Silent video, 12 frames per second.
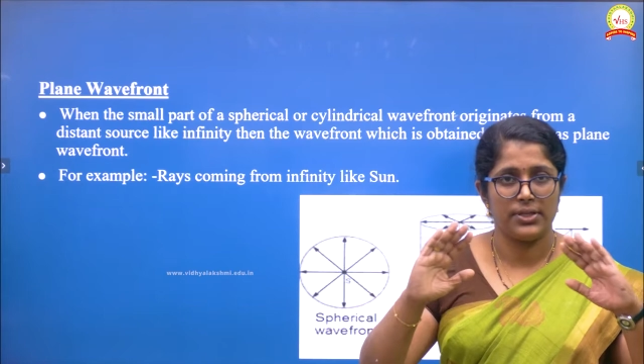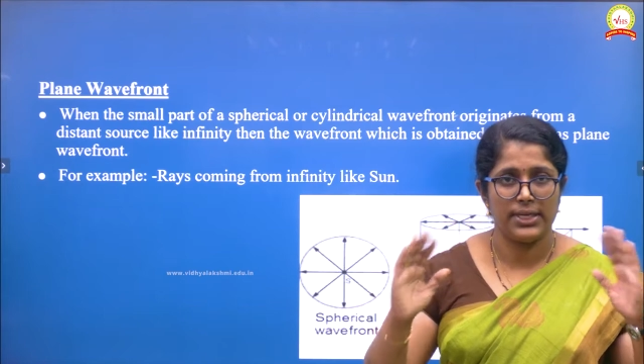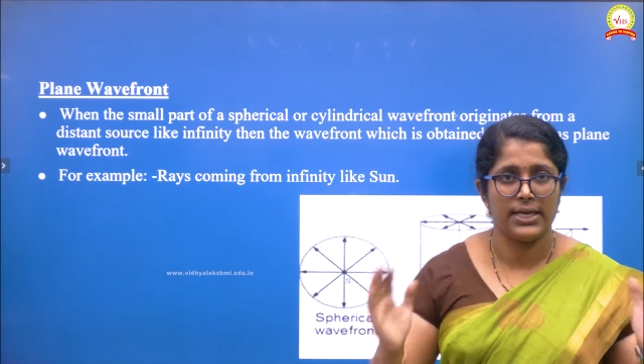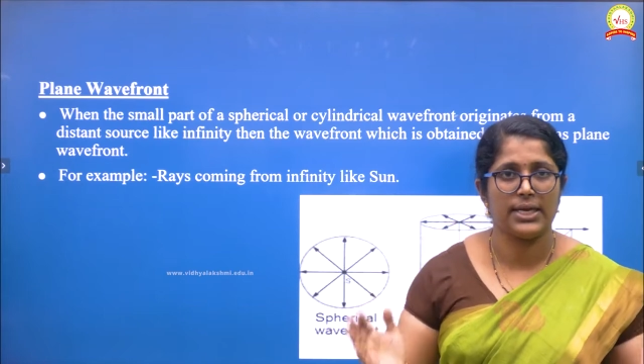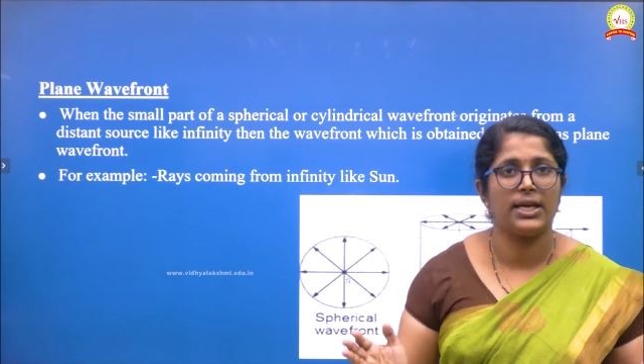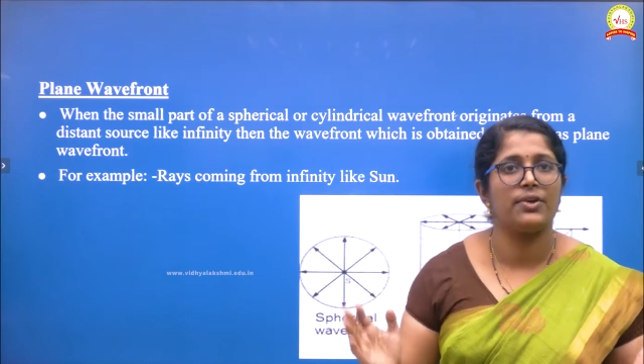
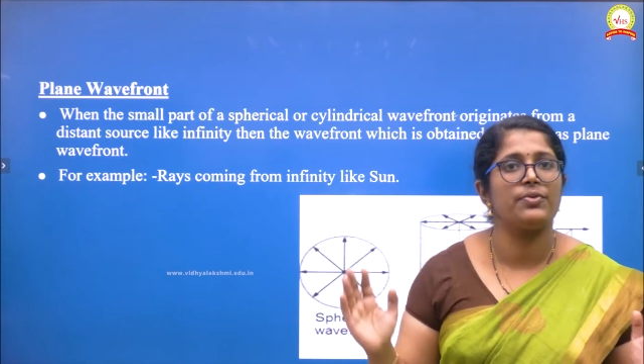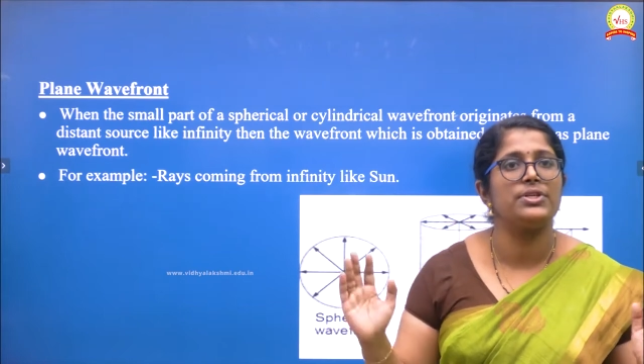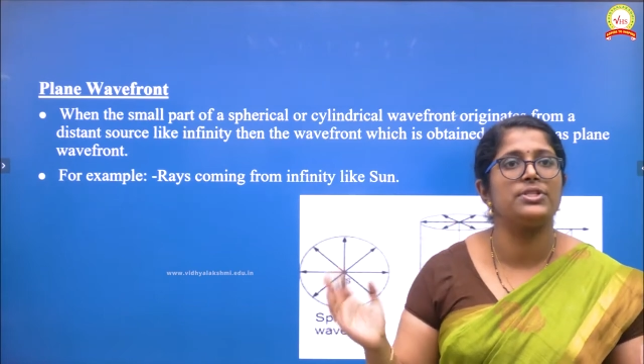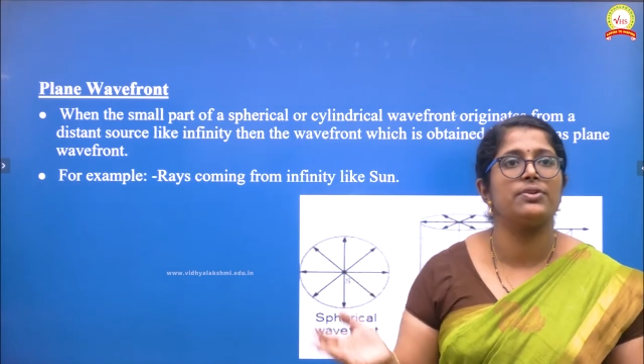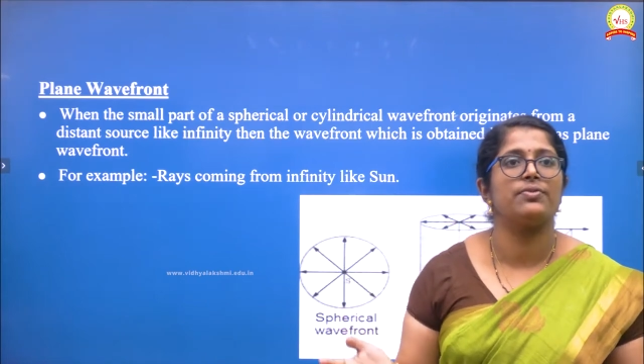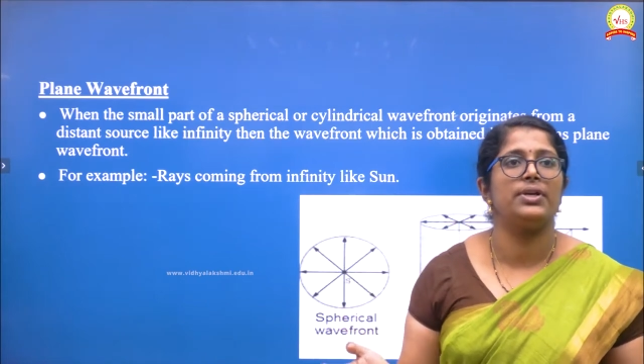Their
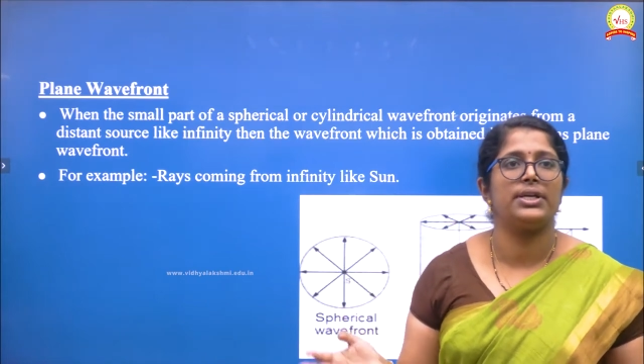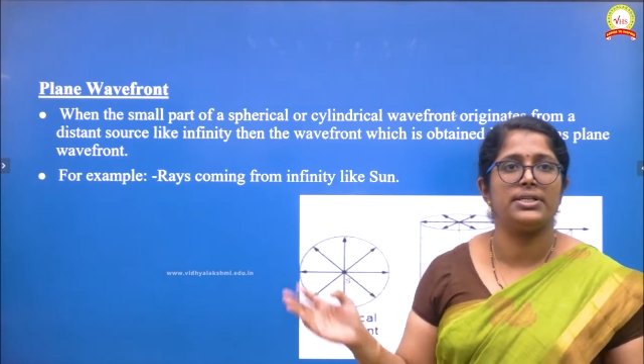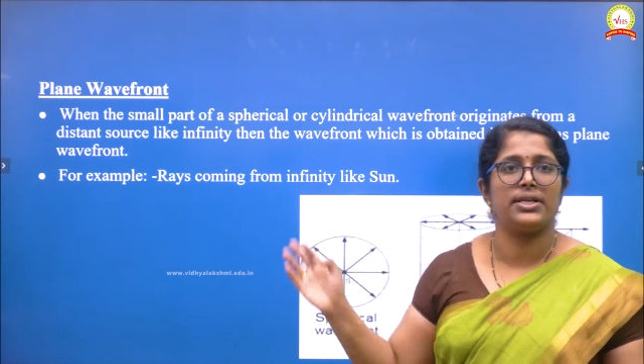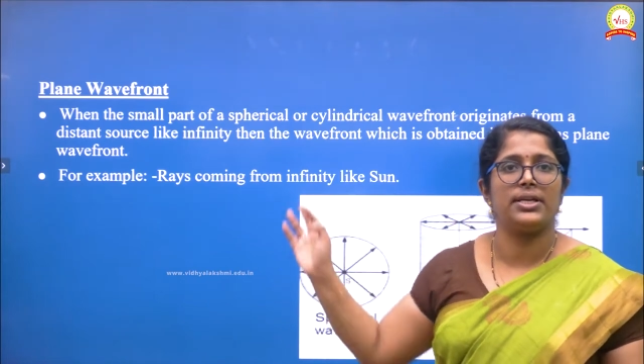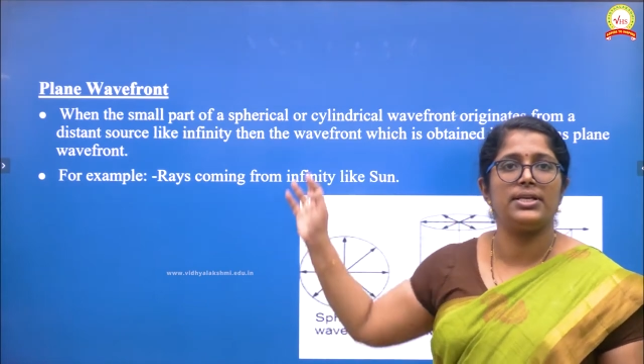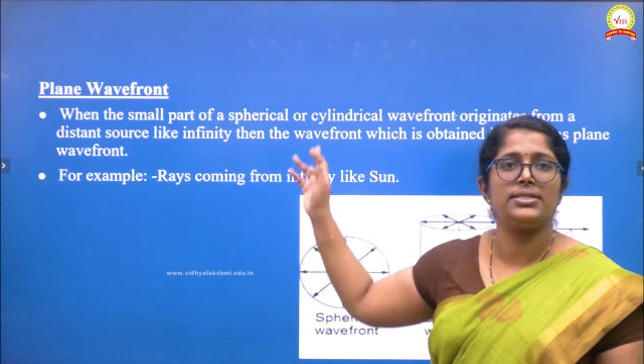curvature will
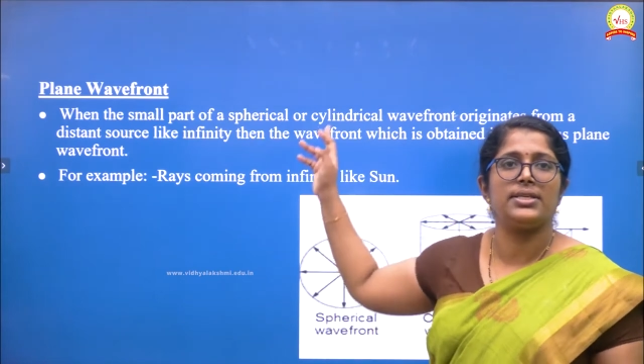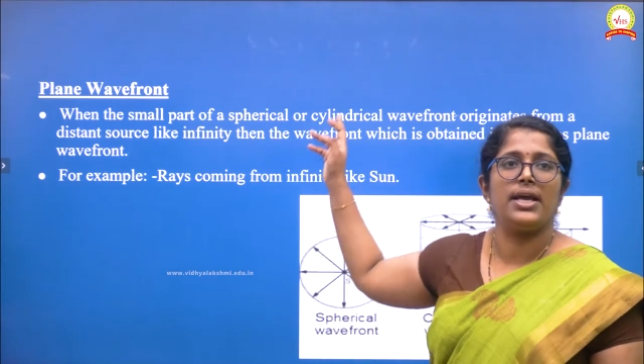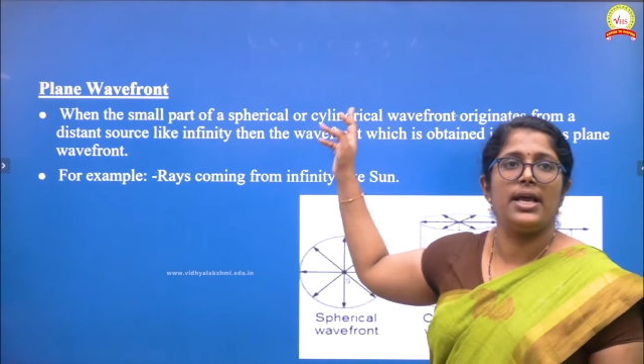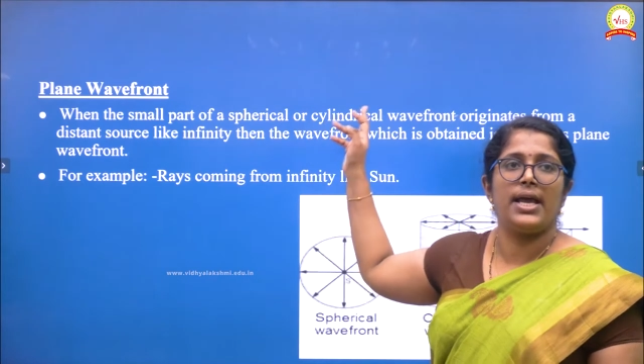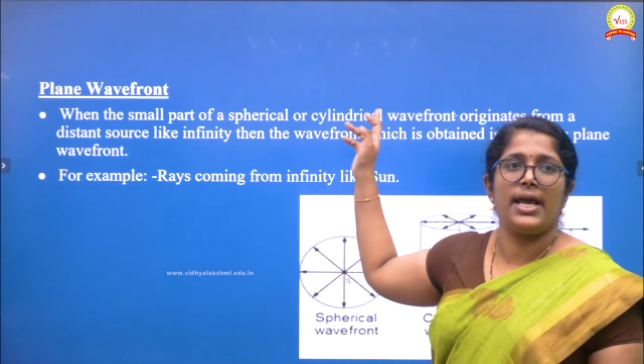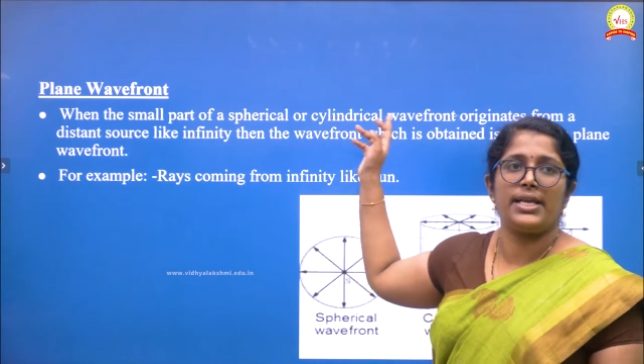decrease
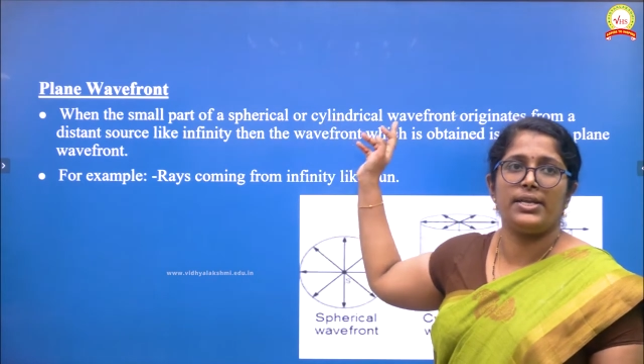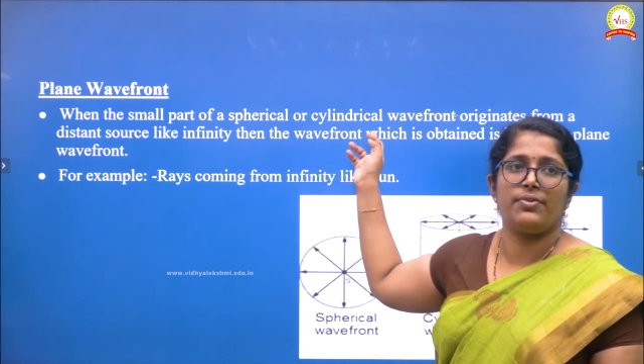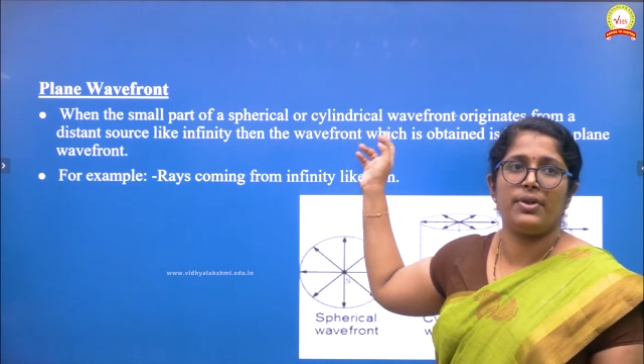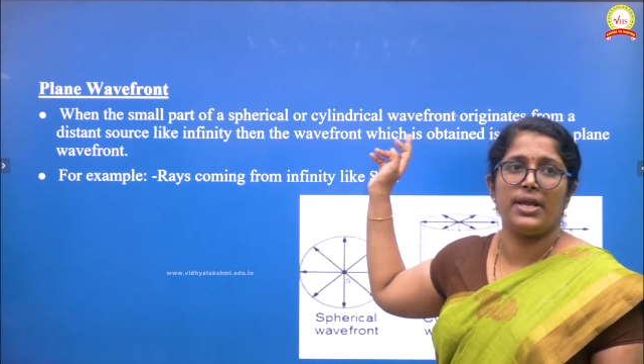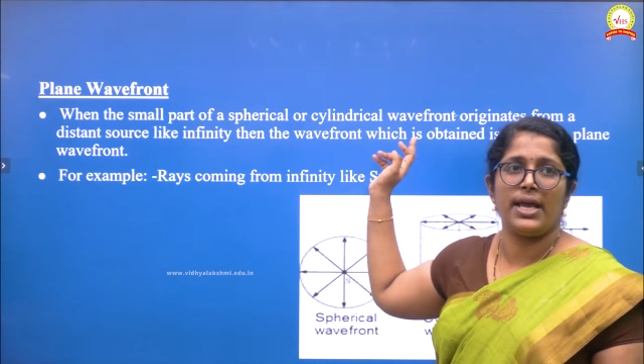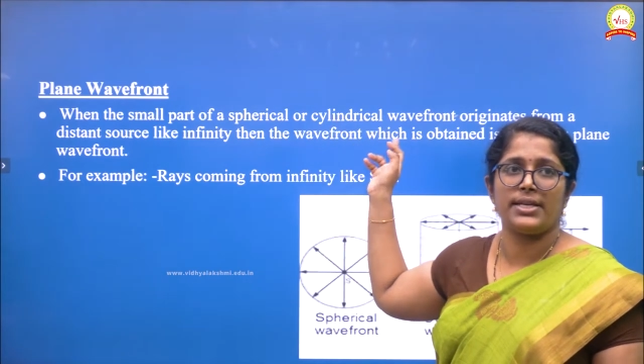and it
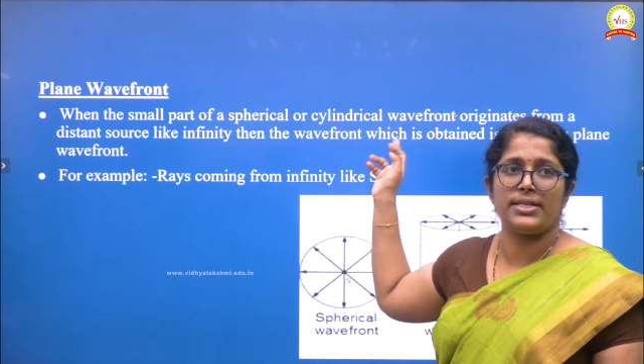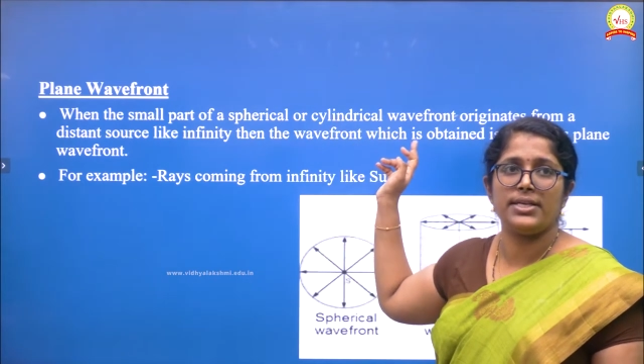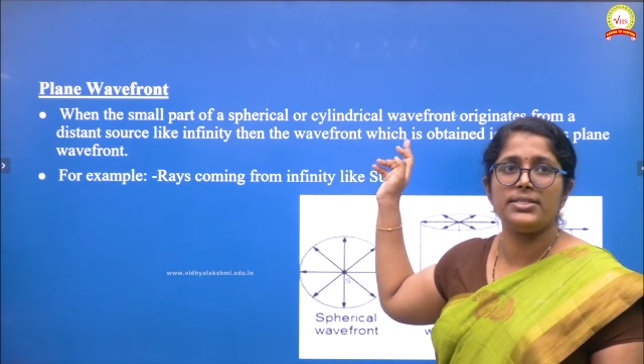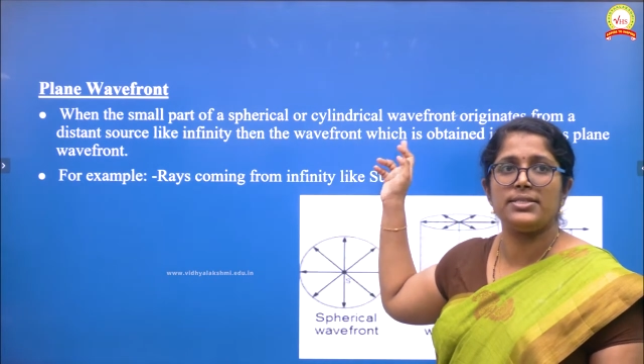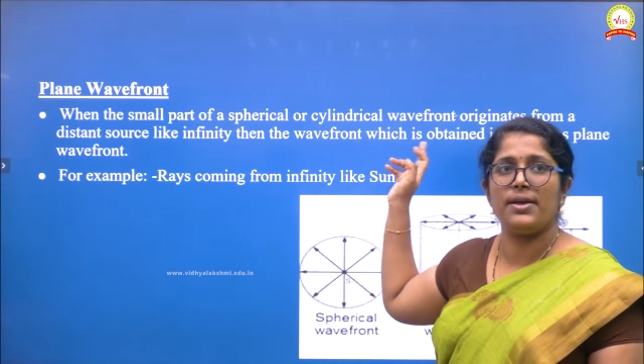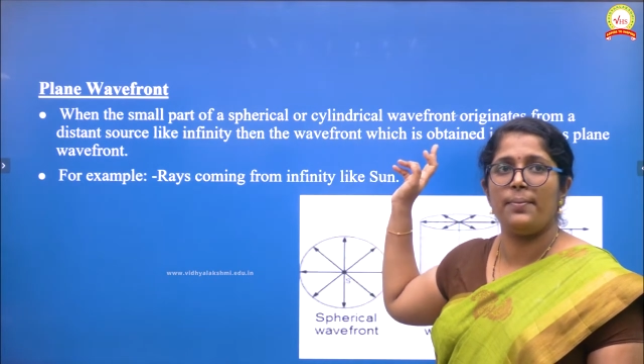will act
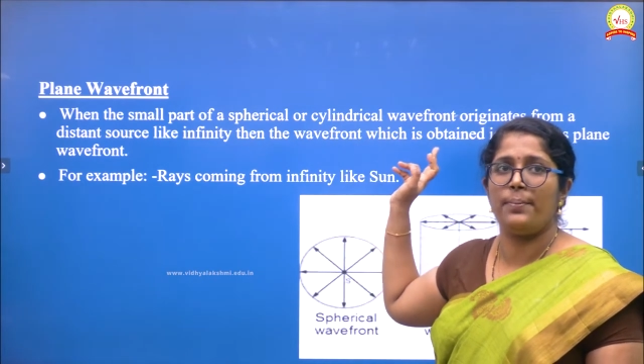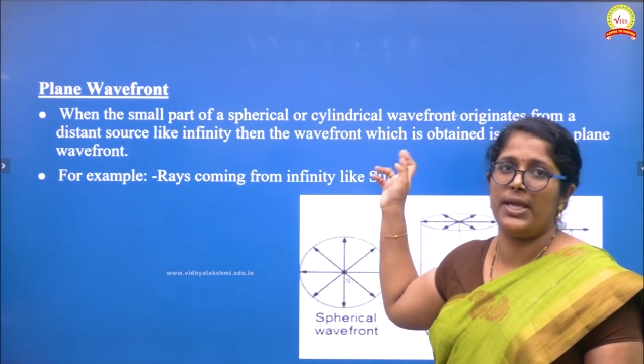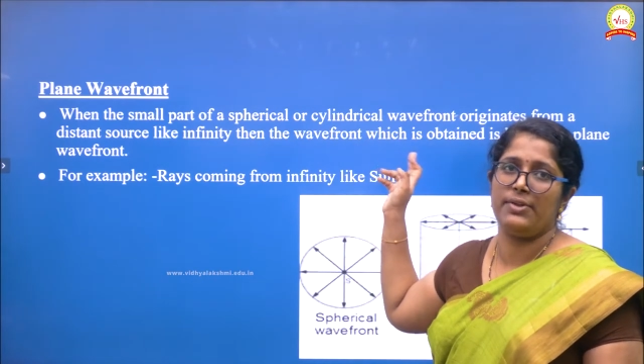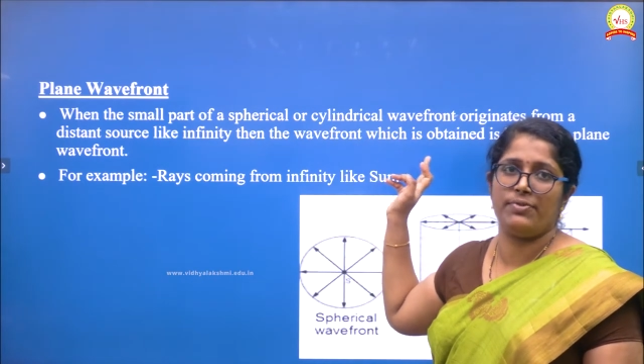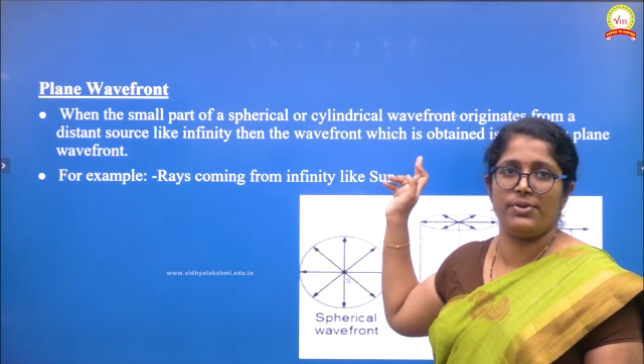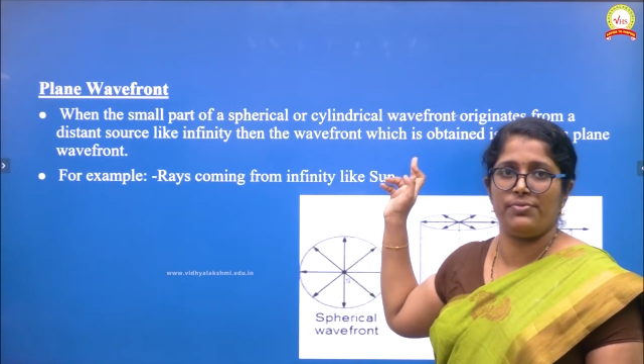as
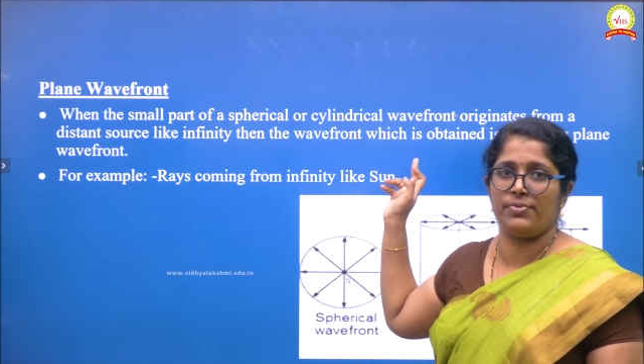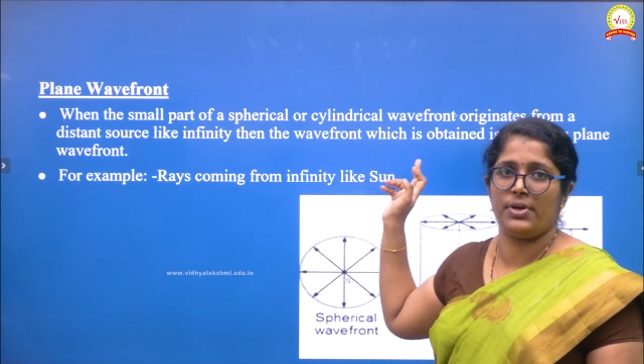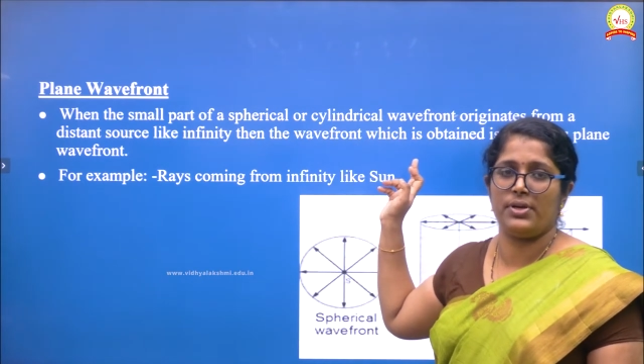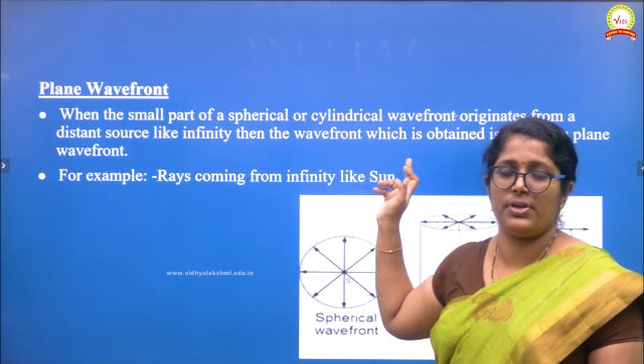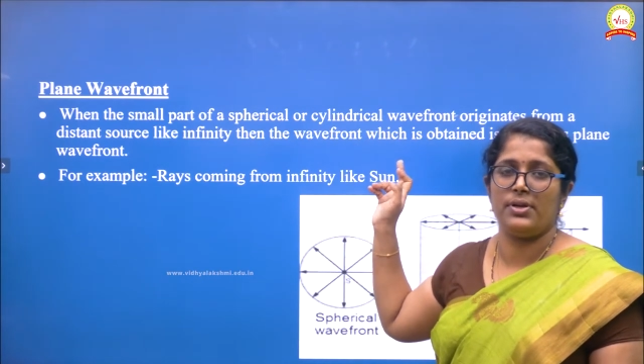plane wavefront.